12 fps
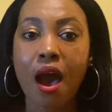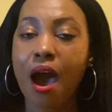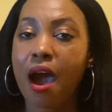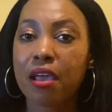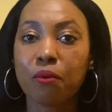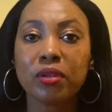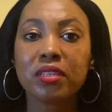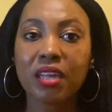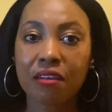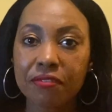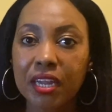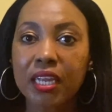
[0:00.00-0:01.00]
I will
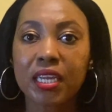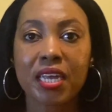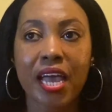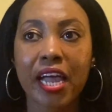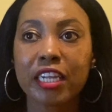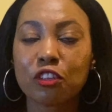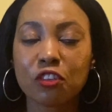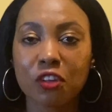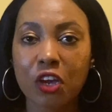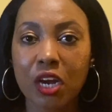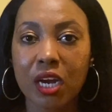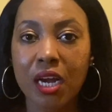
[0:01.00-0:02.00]
definitely
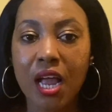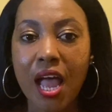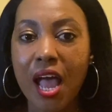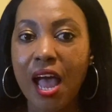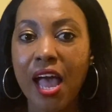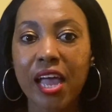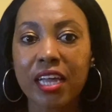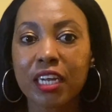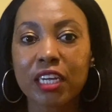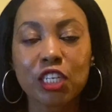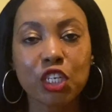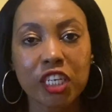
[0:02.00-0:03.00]
answer and
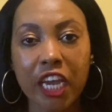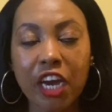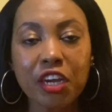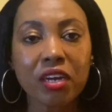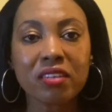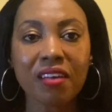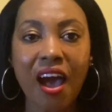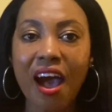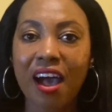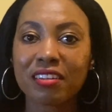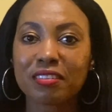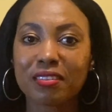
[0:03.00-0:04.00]
share your
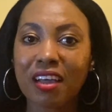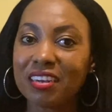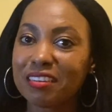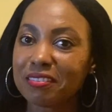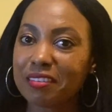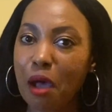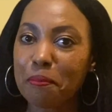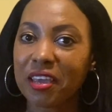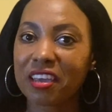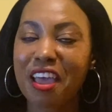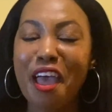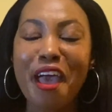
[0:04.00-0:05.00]
thoughts on this
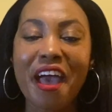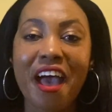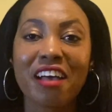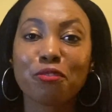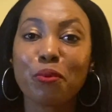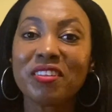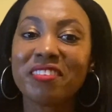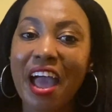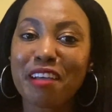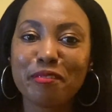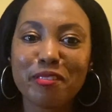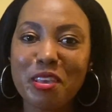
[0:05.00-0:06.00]
topic as we
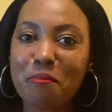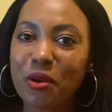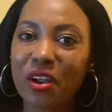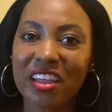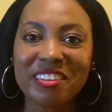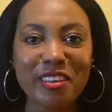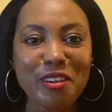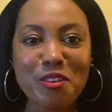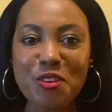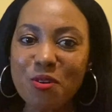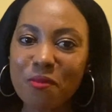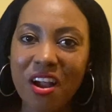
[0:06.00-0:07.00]
dive deeper into
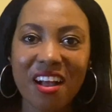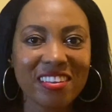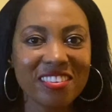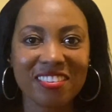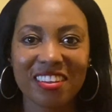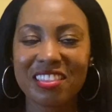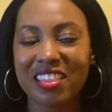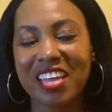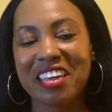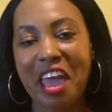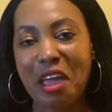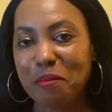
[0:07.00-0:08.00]
numerology, the
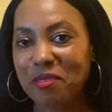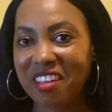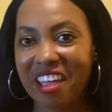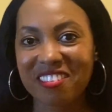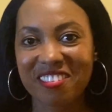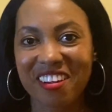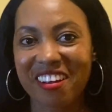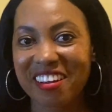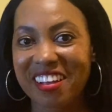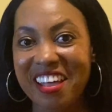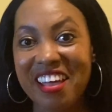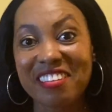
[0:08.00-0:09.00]
game
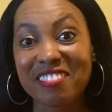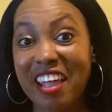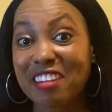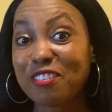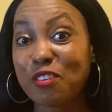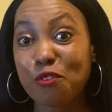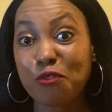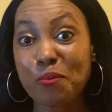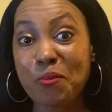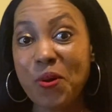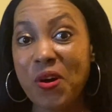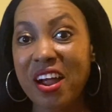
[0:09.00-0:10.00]
changer. Stay tuned for
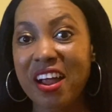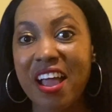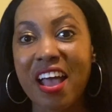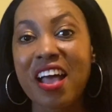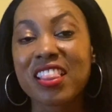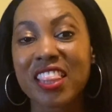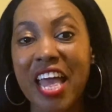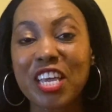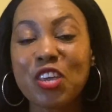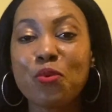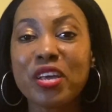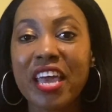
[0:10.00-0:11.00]
more.
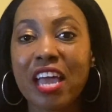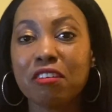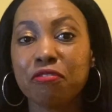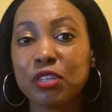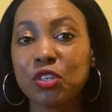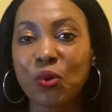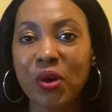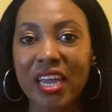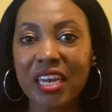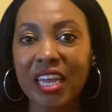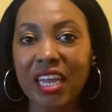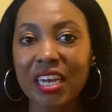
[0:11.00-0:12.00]
Thank you again for
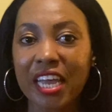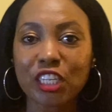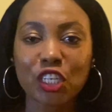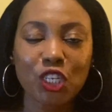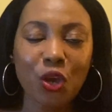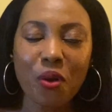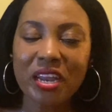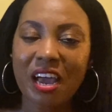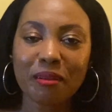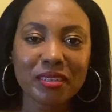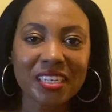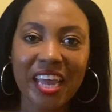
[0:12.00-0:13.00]
joining and showing
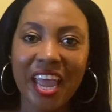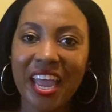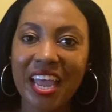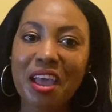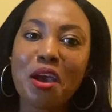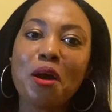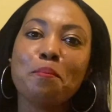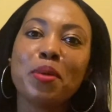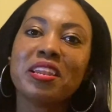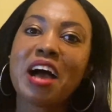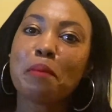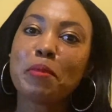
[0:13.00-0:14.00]
up today.
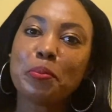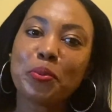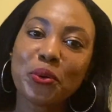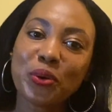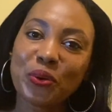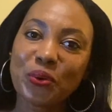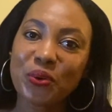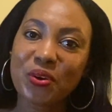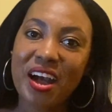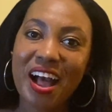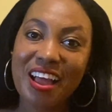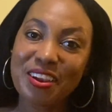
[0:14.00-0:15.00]
Malama Pono
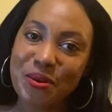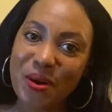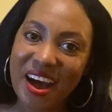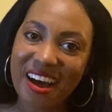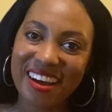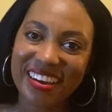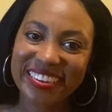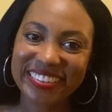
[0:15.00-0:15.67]
Aloha.